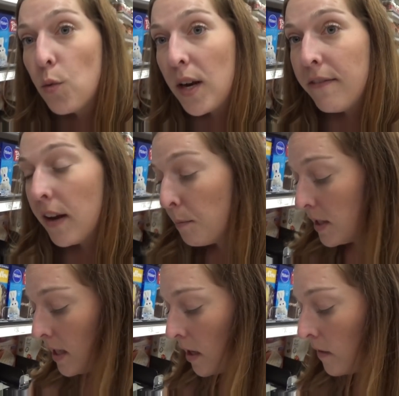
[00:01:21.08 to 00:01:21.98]

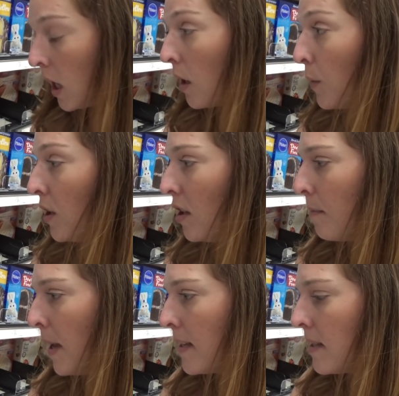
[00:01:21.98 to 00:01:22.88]
25% off cartwheel,
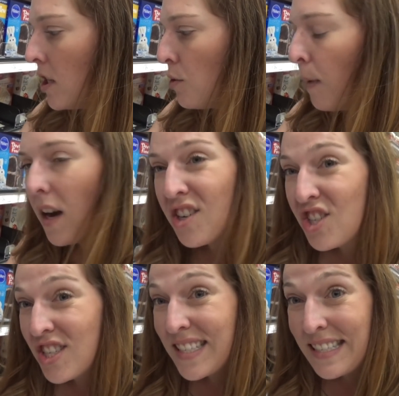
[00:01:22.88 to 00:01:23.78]
it makes each
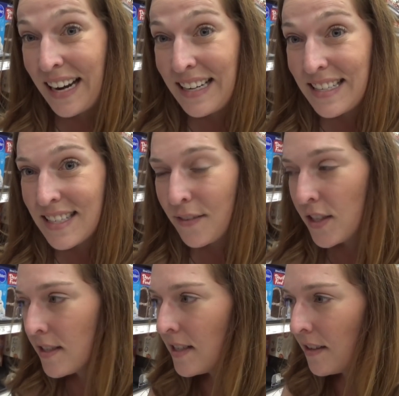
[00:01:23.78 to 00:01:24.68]
box just
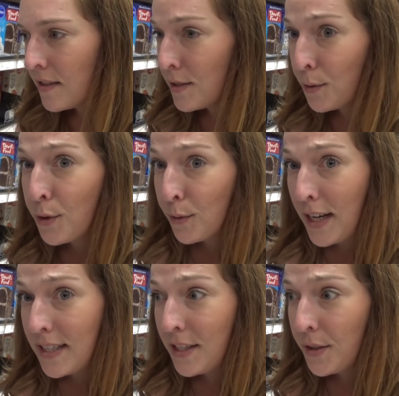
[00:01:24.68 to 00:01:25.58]
97 cents. So
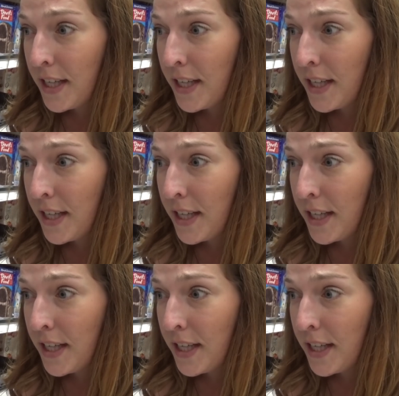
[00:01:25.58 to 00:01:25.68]
great deal